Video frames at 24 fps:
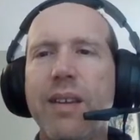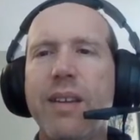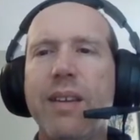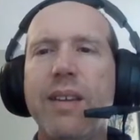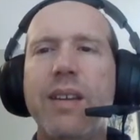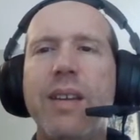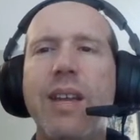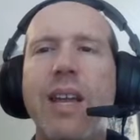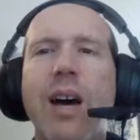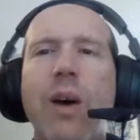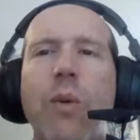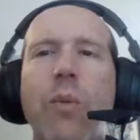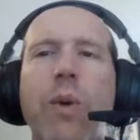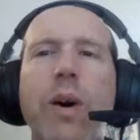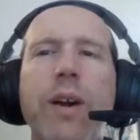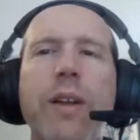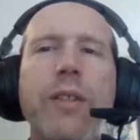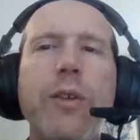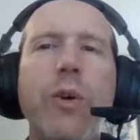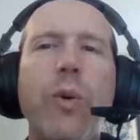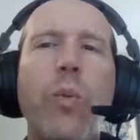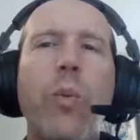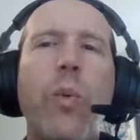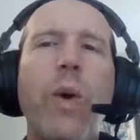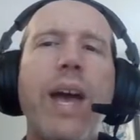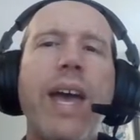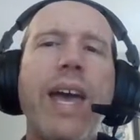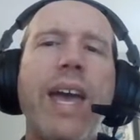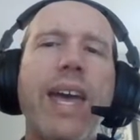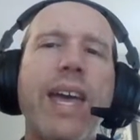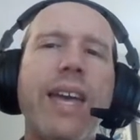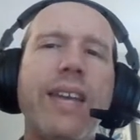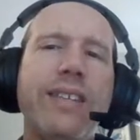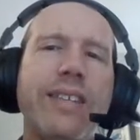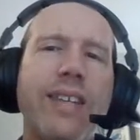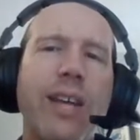Now, one of the
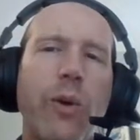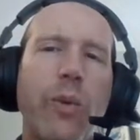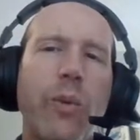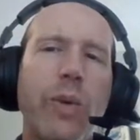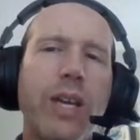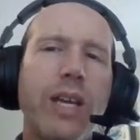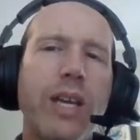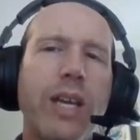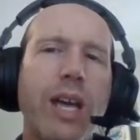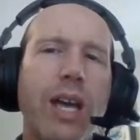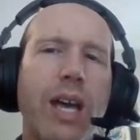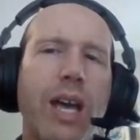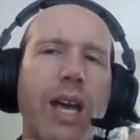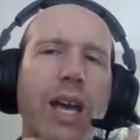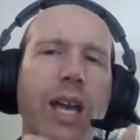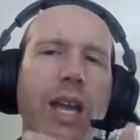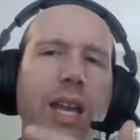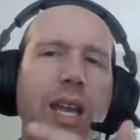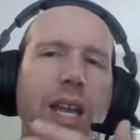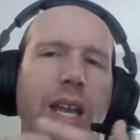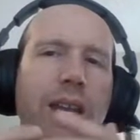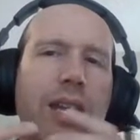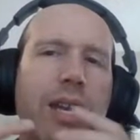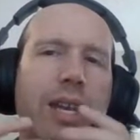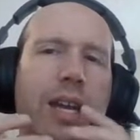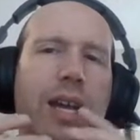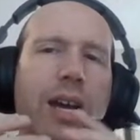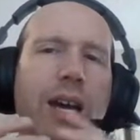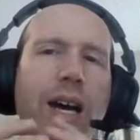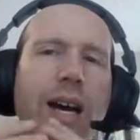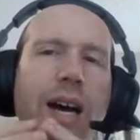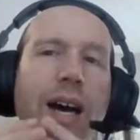ways that we can